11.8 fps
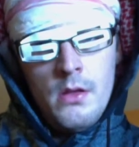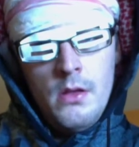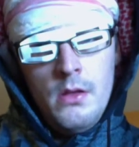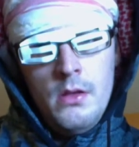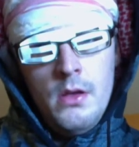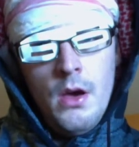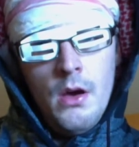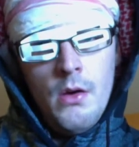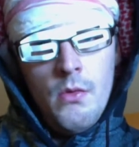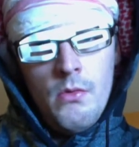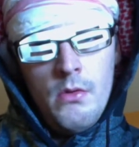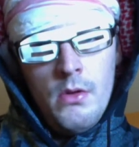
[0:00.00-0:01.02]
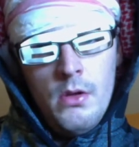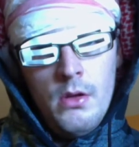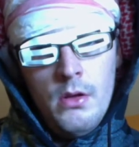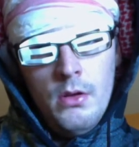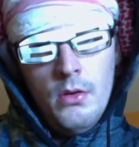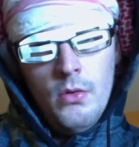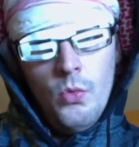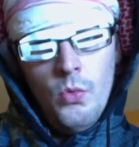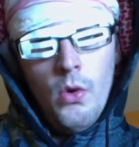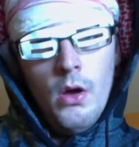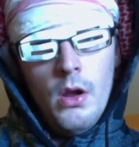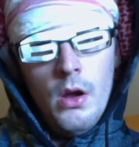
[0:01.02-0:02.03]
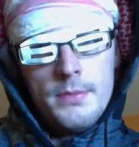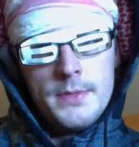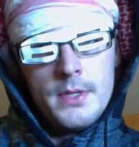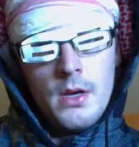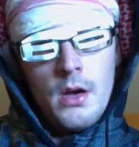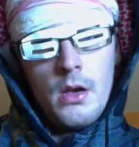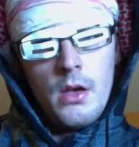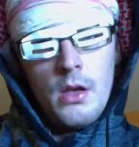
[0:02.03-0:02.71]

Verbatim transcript: Yo, what up, Doc?